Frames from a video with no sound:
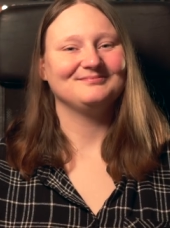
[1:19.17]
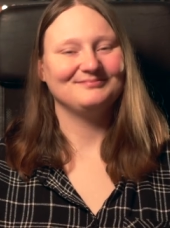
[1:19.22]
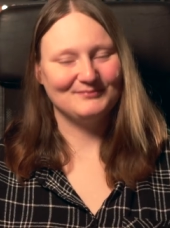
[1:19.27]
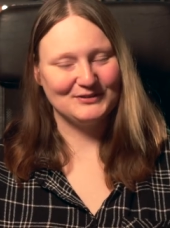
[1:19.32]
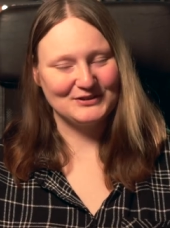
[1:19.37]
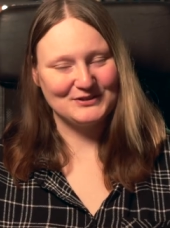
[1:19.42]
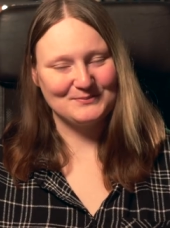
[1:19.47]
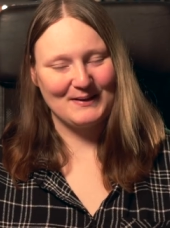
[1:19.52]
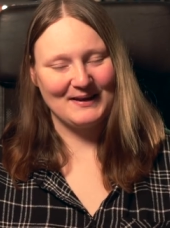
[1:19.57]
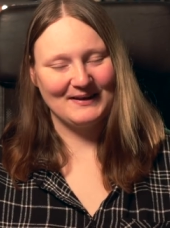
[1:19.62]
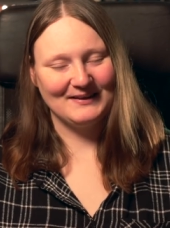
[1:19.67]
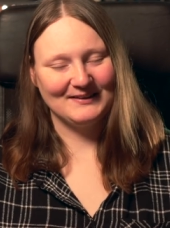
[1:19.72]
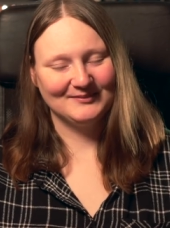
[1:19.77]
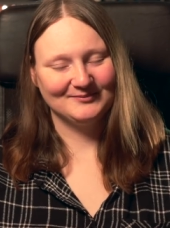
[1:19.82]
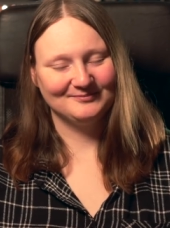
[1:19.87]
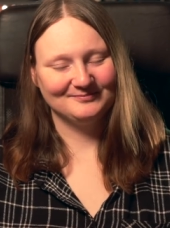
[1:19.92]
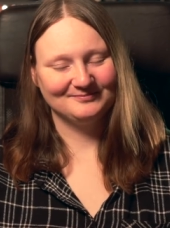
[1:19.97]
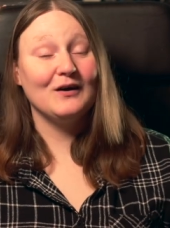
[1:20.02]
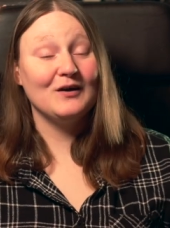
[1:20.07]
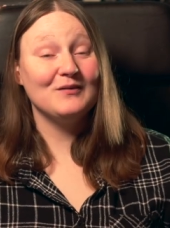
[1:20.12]
Much better.
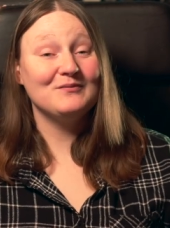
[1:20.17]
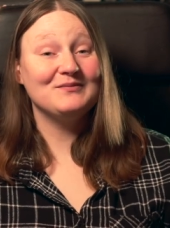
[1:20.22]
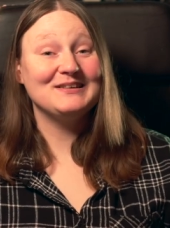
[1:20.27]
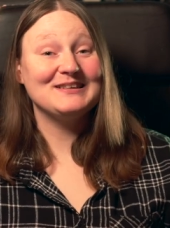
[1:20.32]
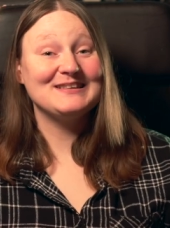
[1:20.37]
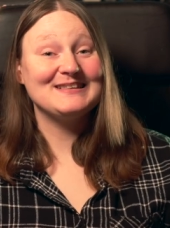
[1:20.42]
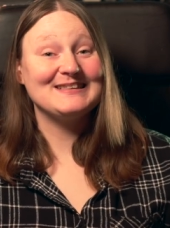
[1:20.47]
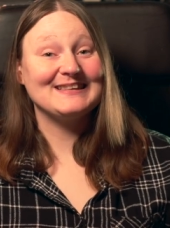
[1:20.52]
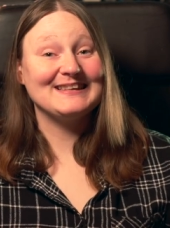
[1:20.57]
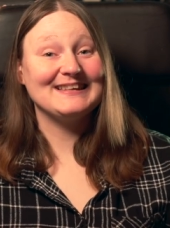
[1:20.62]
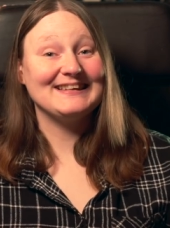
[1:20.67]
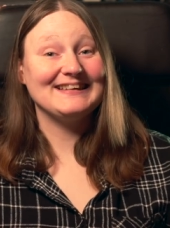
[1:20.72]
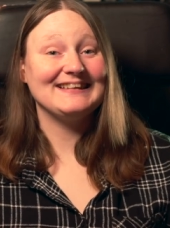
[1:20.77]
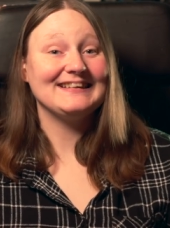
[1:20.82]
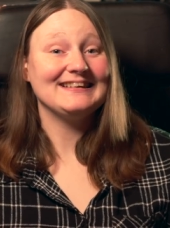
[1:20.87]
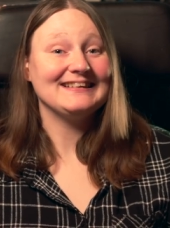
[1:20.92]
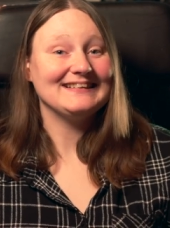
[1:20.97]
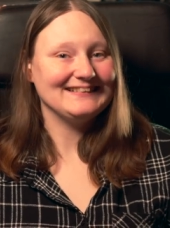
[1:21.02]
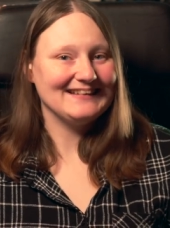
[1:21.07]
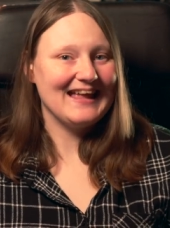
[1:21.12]

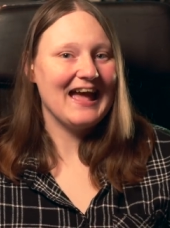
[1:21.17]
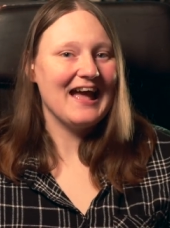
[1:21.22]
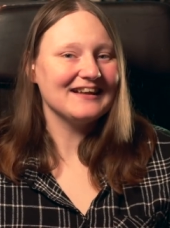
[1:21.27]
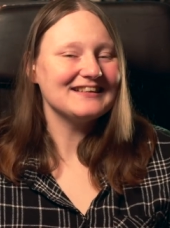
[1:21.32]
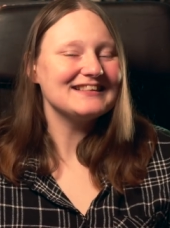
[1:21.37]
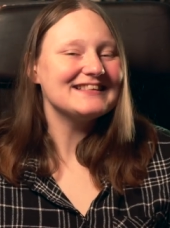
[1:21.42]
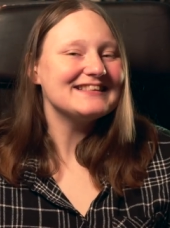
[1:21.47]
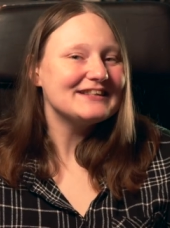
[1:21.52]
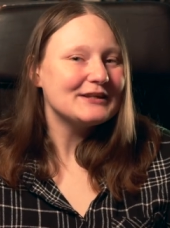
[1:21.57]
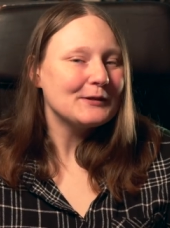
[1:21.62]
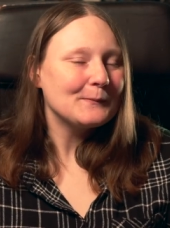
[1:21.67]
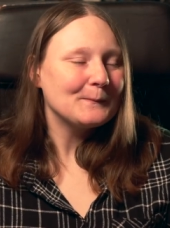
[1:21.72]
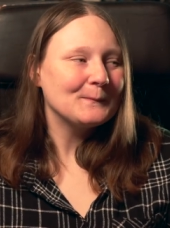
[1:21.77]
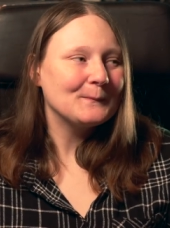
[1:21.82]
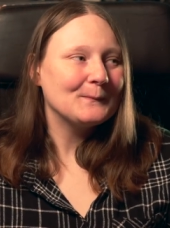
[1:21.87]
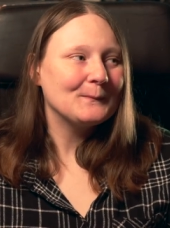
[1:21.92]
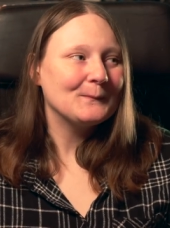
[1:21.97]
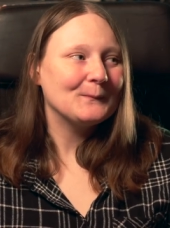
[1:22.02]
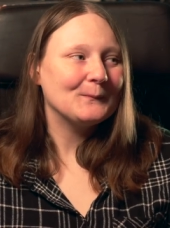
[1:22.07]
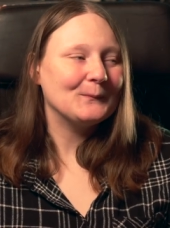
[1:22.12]
Obviously, next,
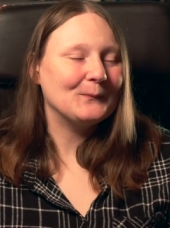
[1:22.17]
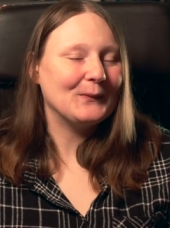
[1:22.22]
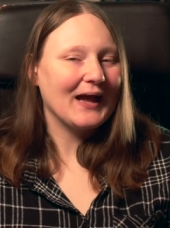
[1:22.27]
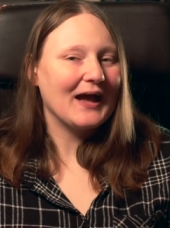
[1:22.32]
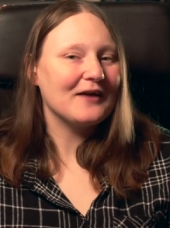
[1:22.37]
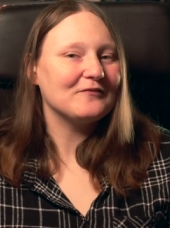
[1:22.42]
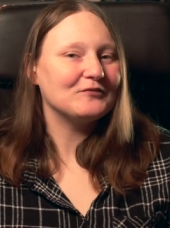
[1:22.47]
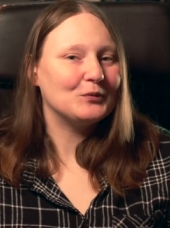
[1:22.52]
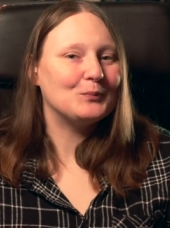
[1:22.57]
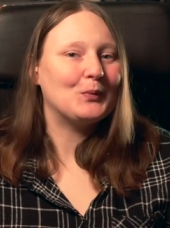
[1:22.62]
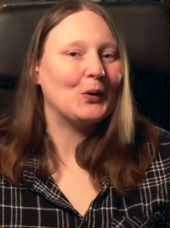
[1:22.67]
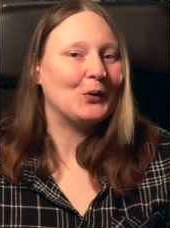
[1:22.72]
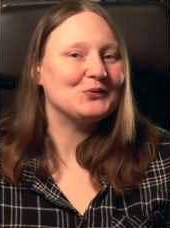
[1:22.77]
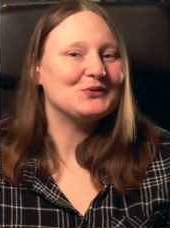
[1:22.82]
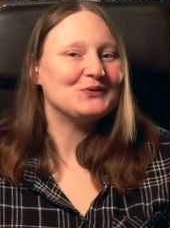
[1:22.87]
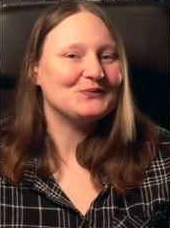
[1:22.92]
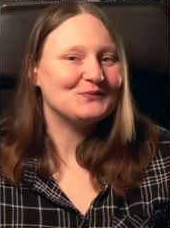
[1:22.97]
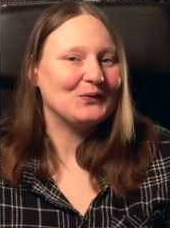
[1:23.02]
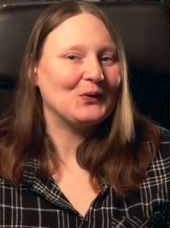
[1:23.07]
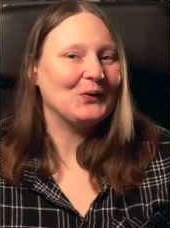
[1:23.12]
we have to
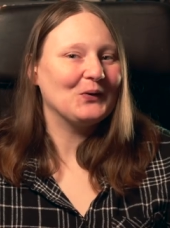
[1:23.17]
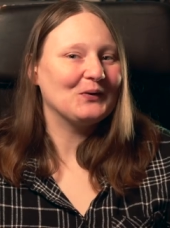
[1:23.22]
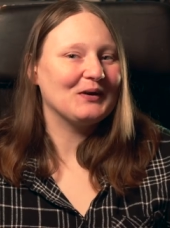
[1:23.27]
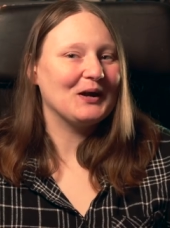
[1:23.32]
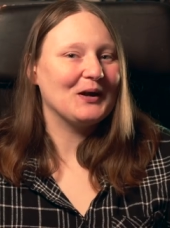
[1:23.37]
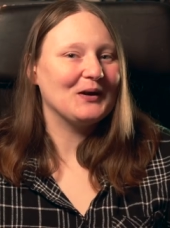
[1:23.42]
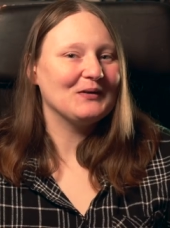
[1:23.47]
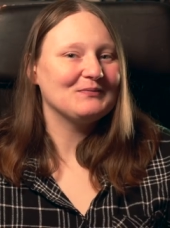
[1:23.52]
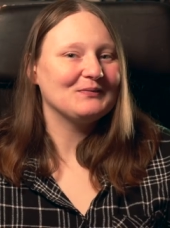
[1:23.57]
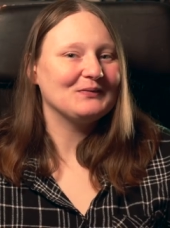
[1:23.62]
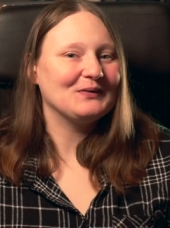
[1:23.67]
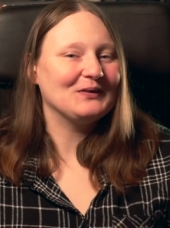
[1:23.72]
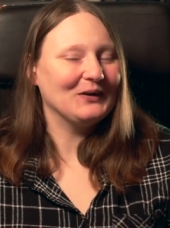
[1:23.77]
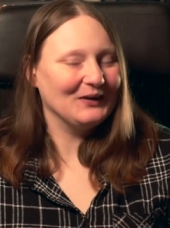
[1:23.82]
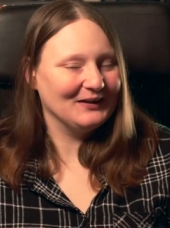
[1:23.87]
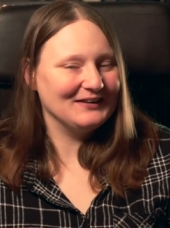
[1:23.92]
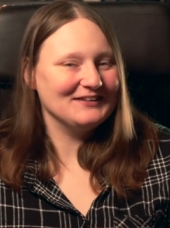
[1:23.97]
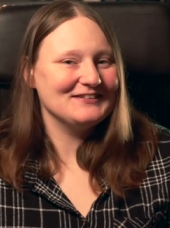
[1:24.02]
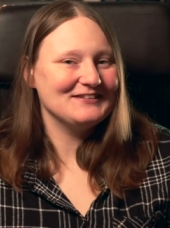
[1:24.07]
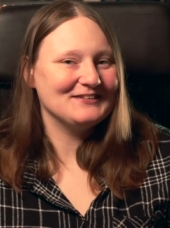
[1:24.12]
post a photograph
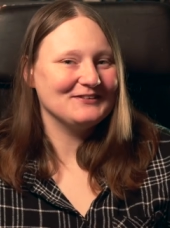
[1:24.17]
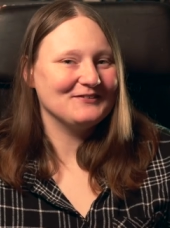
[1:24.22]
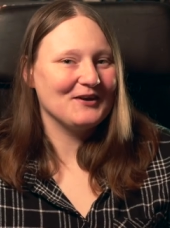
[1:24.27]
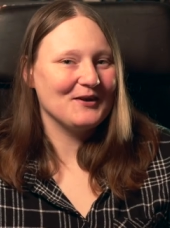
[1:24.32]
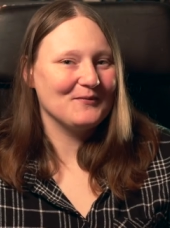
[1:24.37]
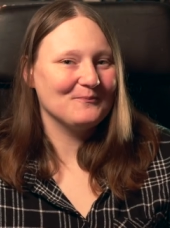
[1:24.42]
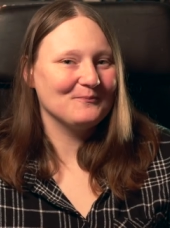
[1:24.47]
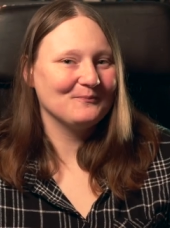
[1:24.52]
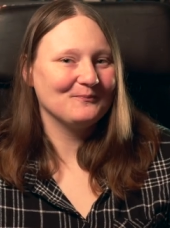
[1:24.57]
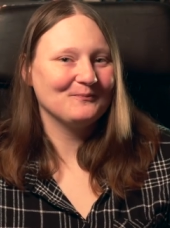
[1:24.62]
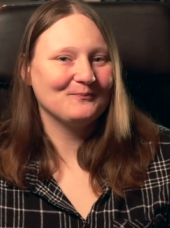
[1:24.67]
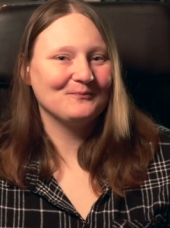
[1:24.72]
on Instagram.